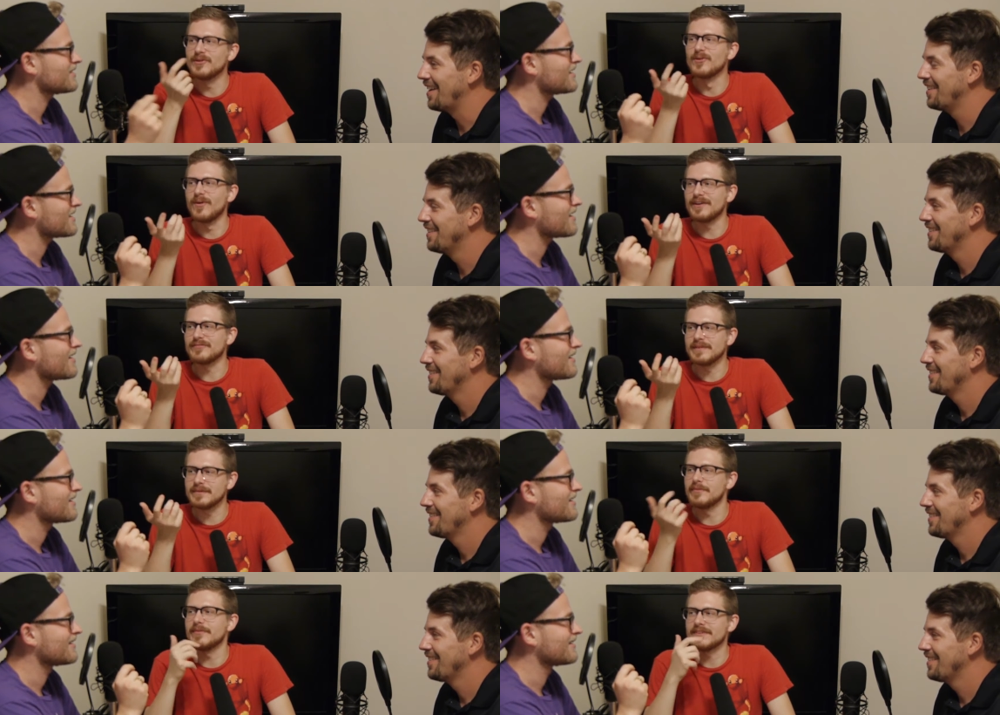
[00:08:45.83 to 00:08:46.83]
Speaker 1: Your wife
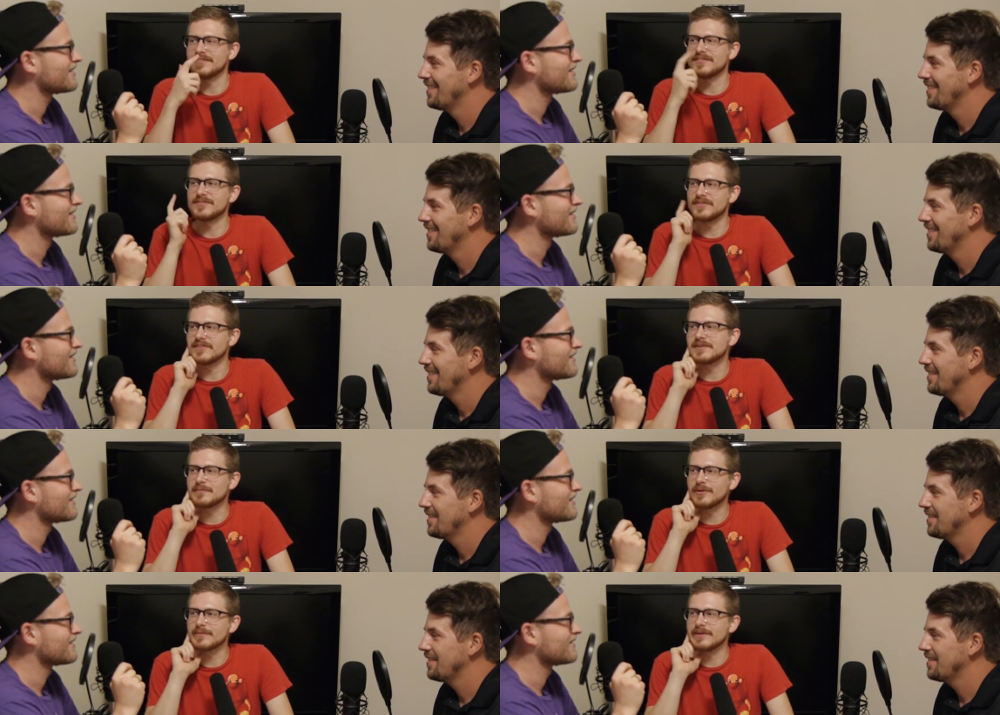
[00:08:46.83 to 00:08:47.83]
maybe because she's really into
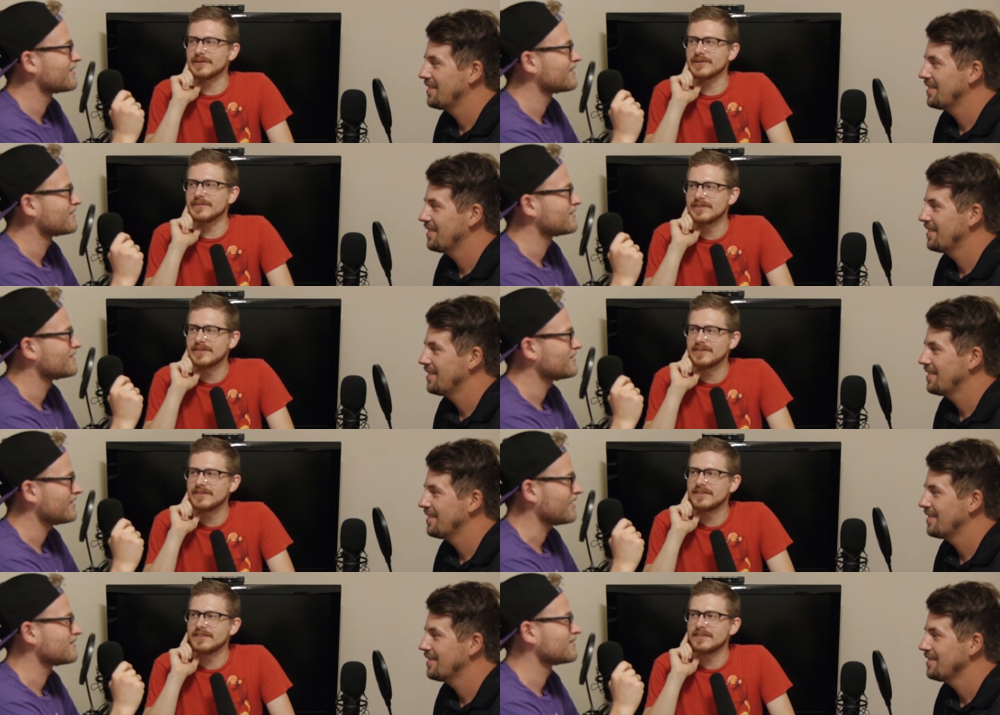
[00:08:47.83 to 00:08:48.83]
Pokemon Go.
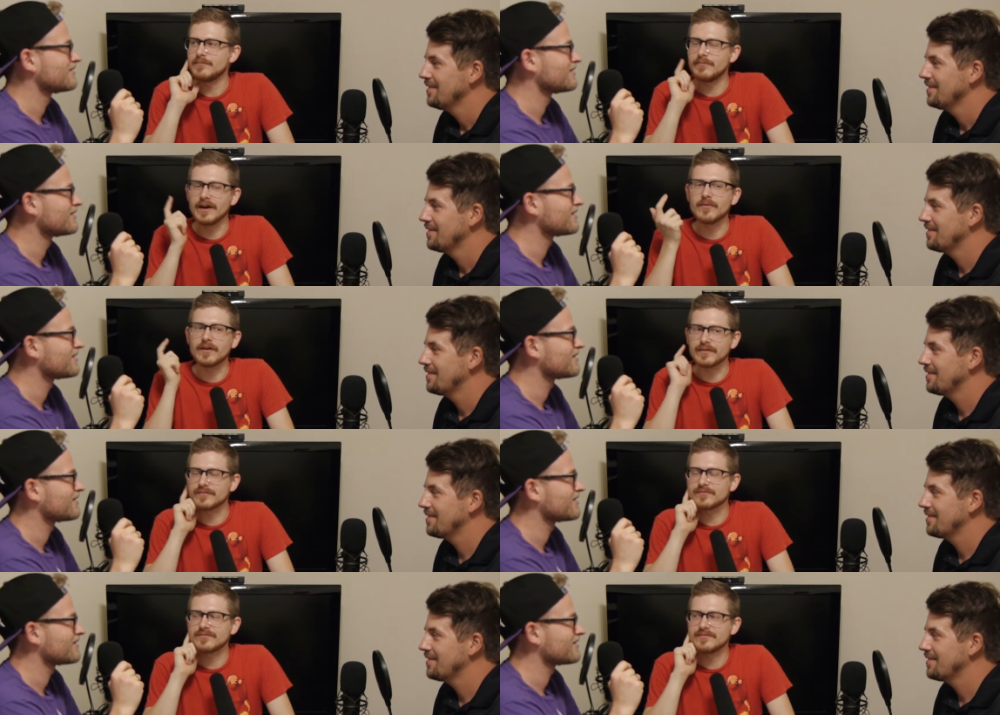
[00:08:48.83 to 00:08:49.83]
Yeah. My wife,
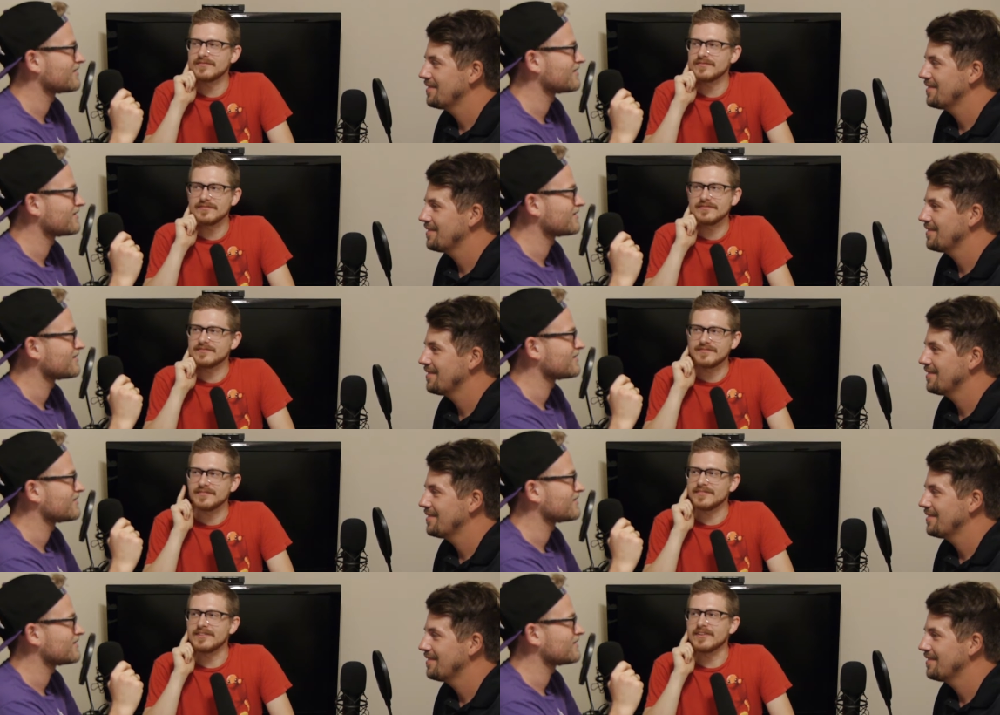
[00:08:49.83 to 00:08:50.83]

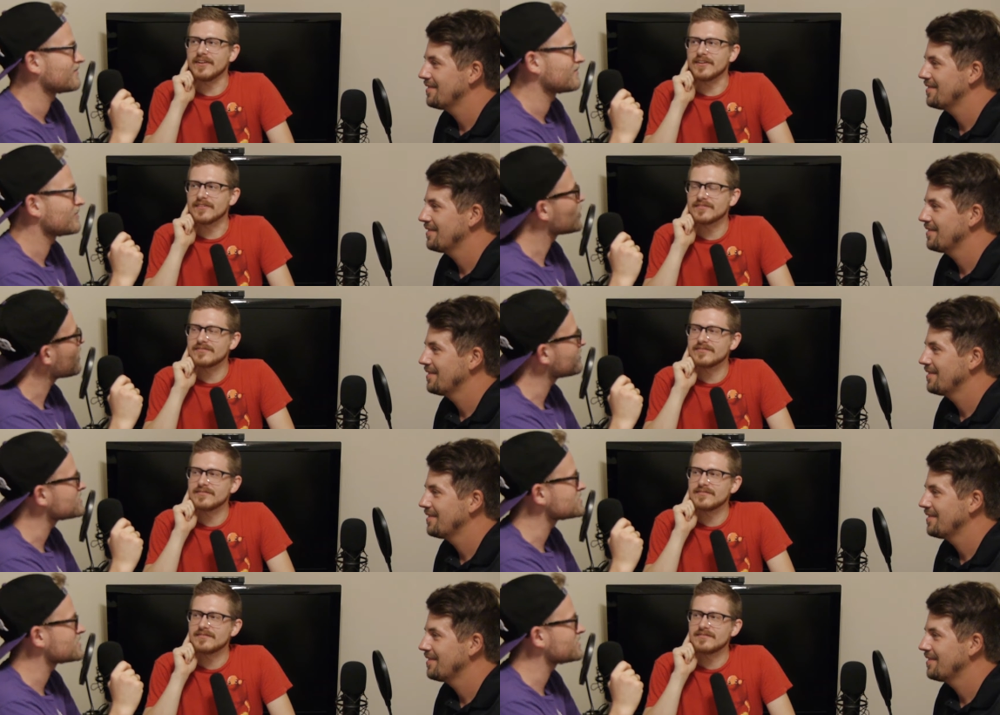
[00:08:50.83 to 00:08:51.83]
no. Your wife
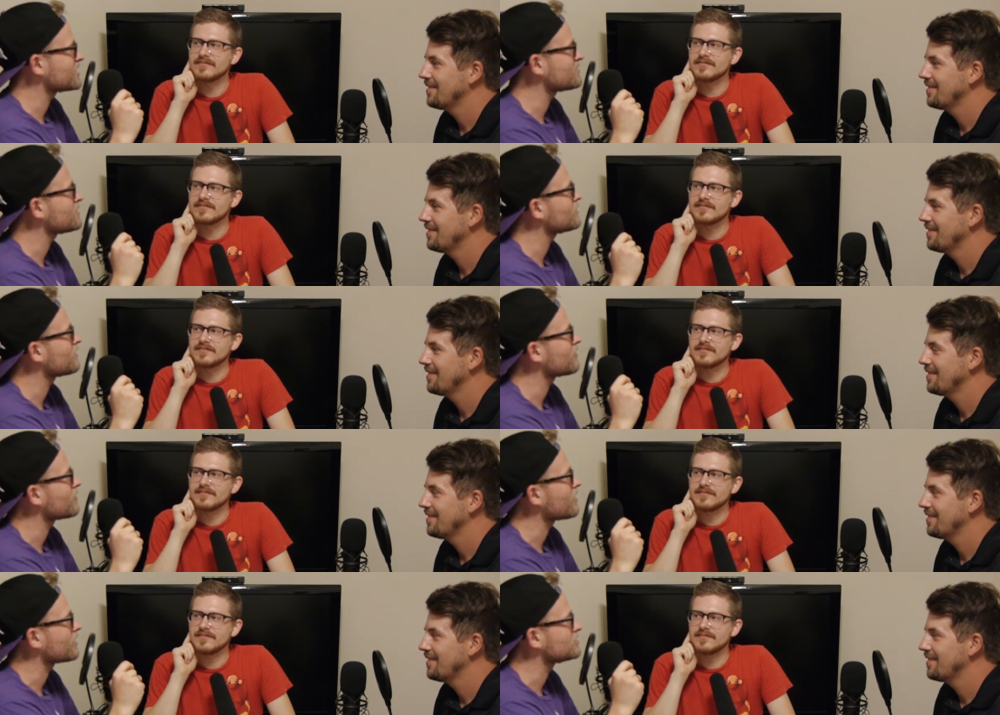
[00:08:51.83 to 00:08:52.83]
Speaker 2: doesn't say "take me" whenever
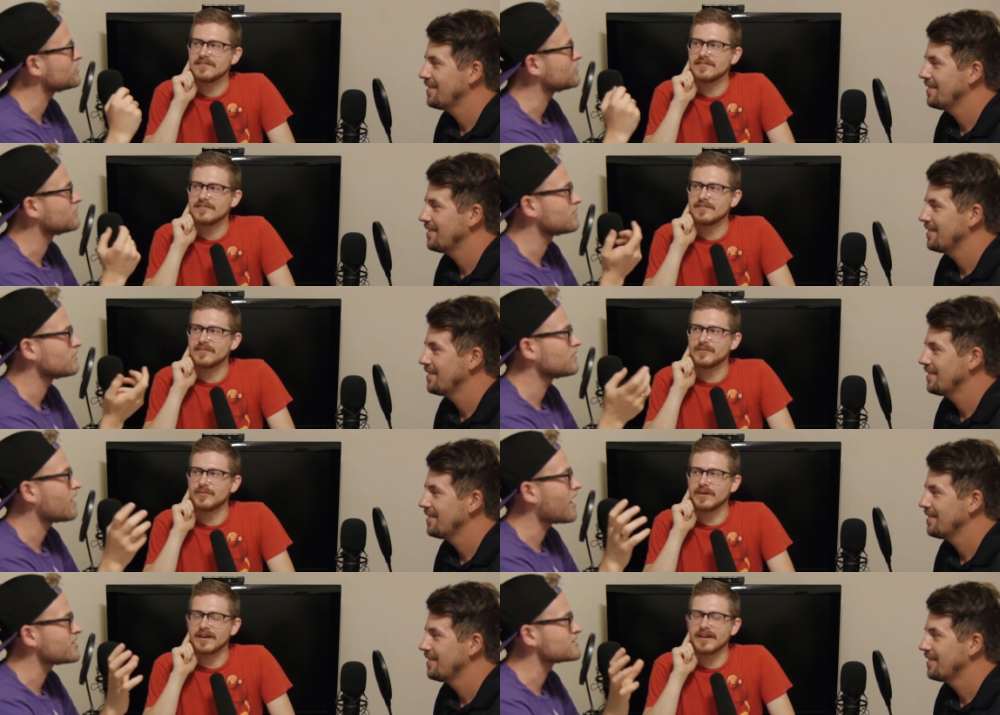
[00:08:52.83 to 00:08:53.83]
you're like, "Dude,
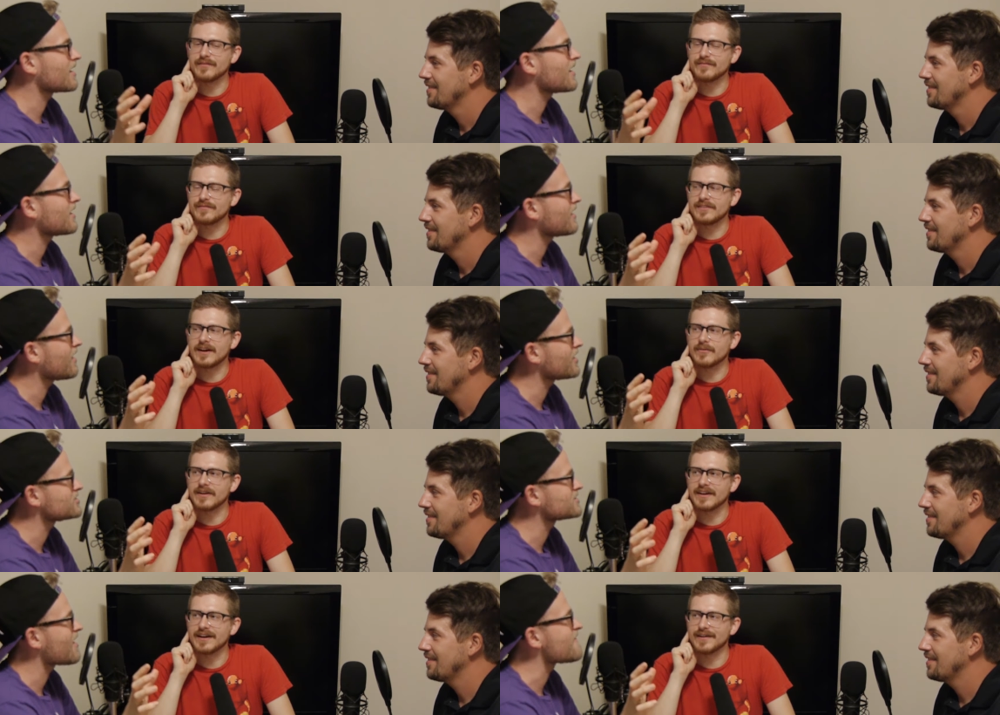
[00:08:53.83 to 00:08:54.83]
when I just have, got I
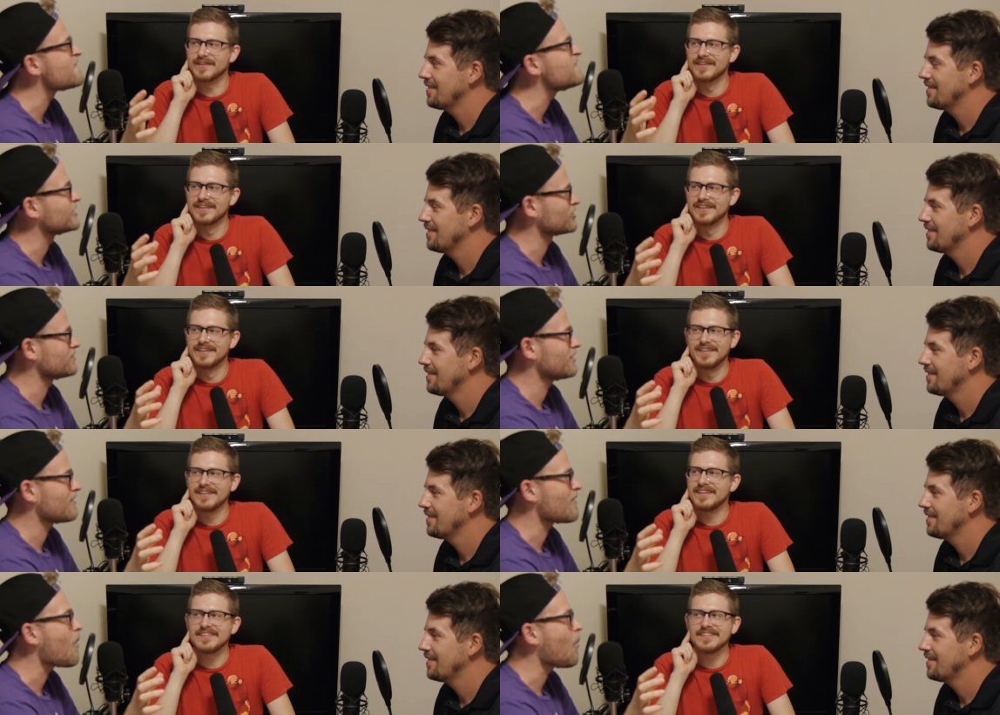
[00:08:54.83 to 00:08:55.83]
just I got have. a victory
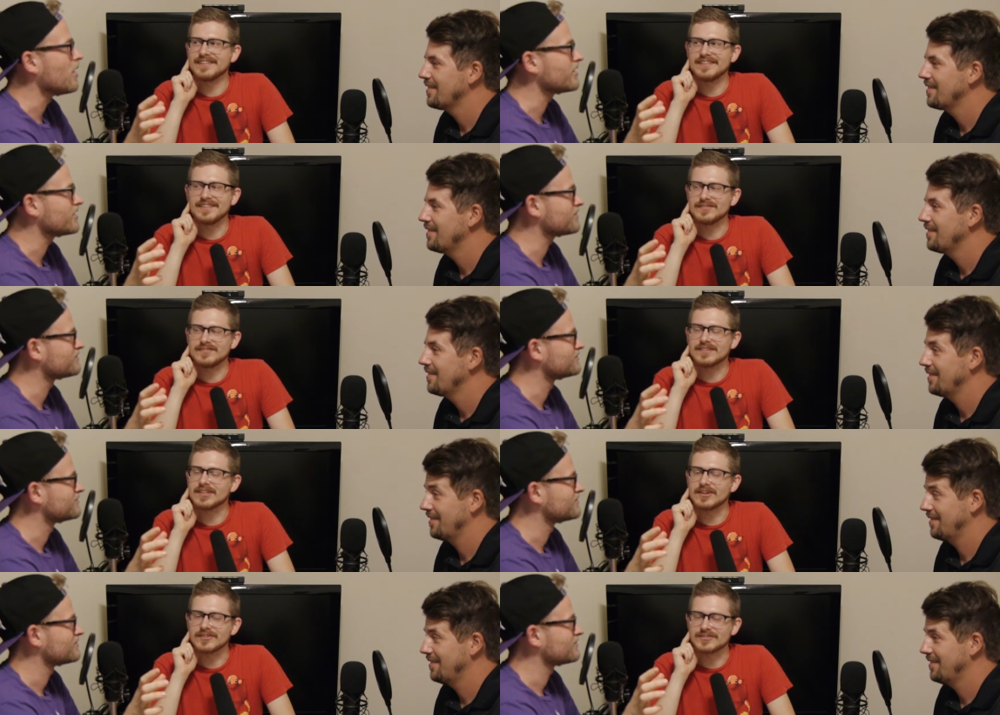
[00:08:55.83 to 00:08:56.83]
bell. What up?"
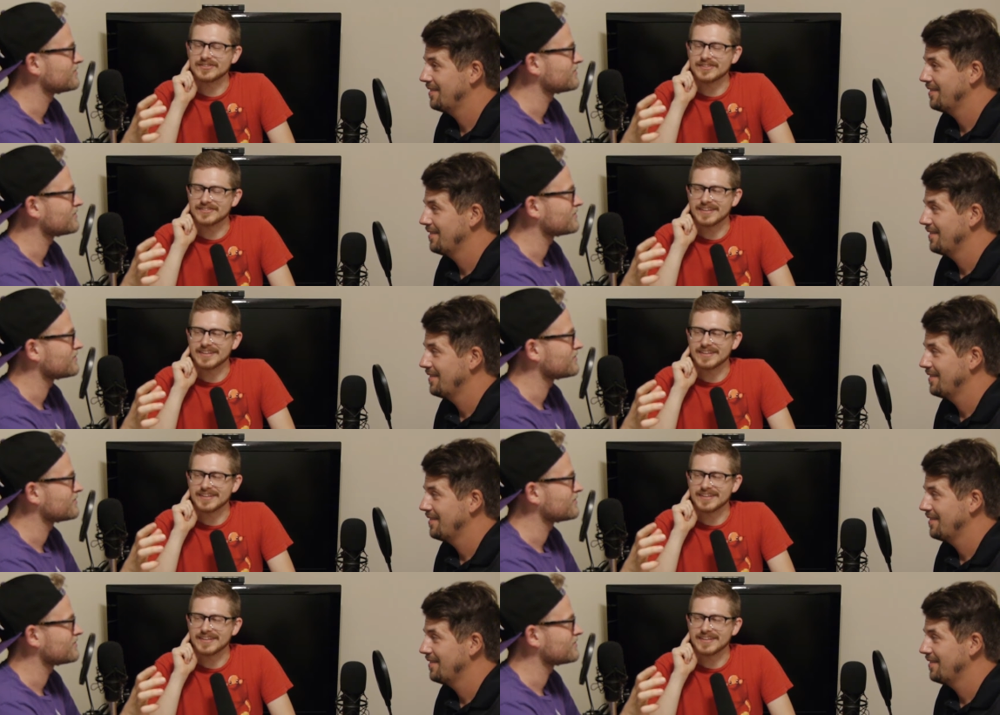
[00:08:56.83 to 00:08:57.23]
Speaker 1: No, she does